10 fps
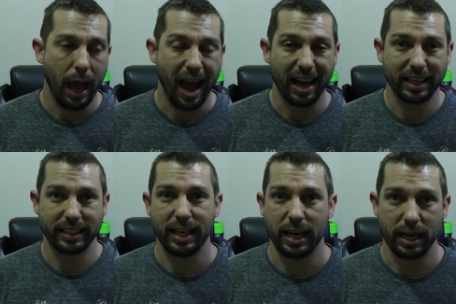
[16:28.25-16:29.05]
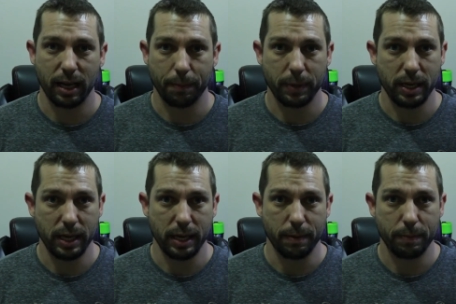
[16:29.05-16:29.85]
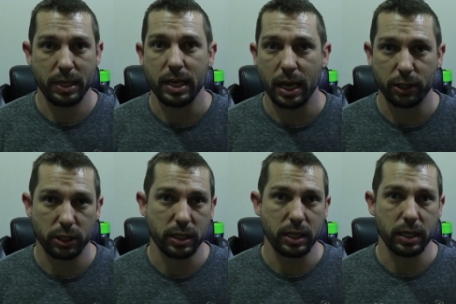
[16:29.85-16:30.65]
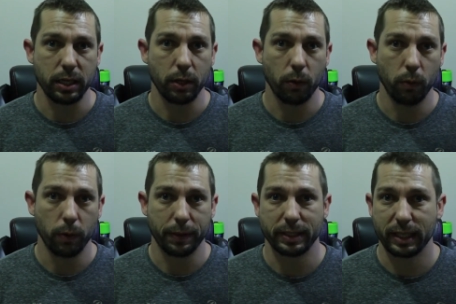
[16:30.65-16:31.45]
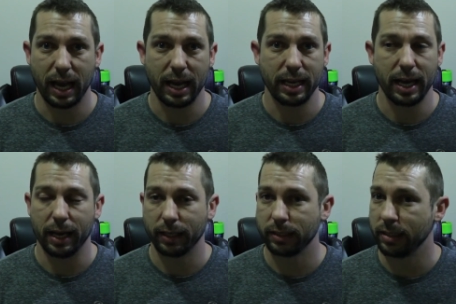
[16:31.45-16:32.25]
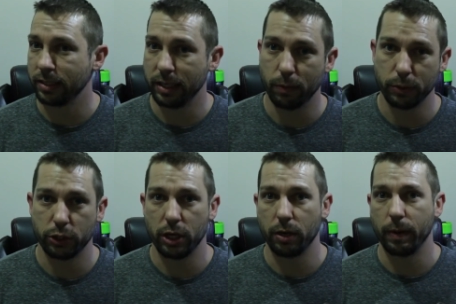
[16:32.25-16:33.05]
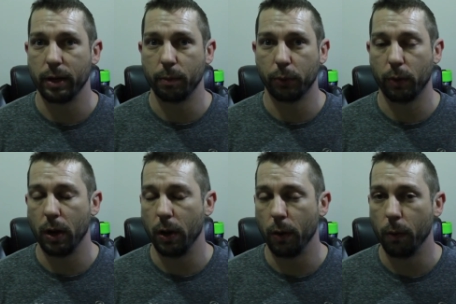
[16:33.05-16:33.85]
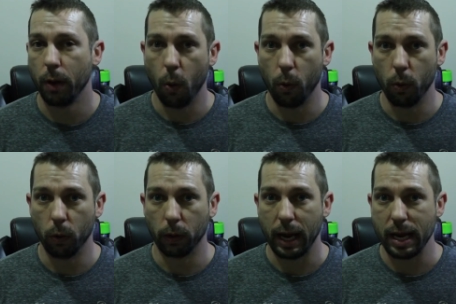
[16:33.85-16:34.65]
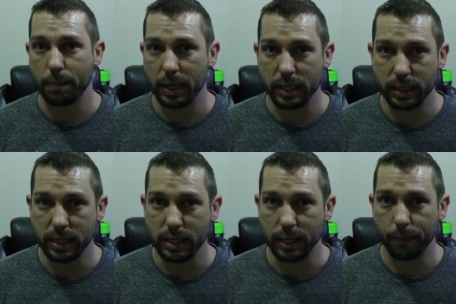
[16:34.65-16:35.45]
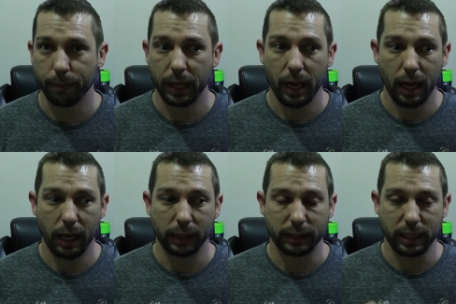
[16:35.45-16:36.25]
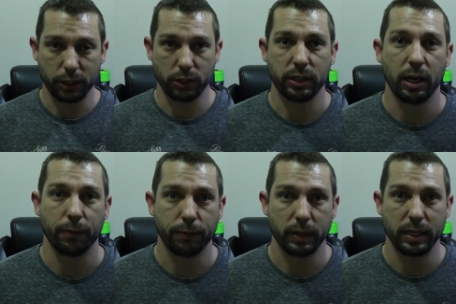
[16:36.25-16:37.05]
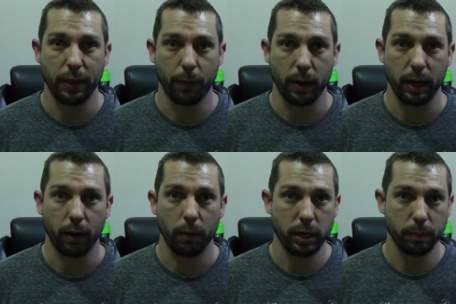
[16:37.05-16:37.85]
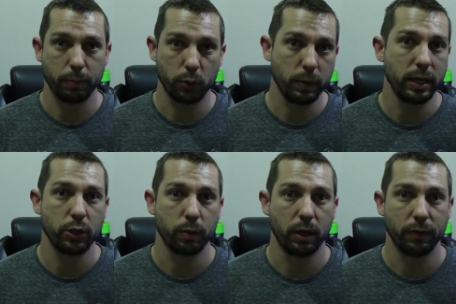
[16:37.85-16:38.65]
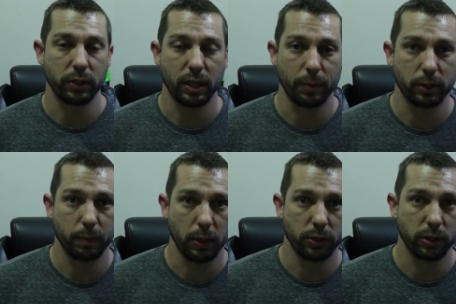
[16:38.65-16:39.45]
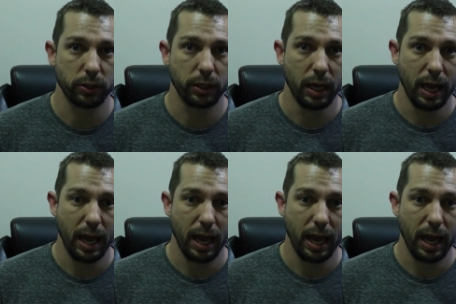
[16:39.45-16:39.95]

how to set it up in P H D or the SkyX, Sequence Generator Pro, or A P T uh, to get yourself dithering between each one of your sub-exposures.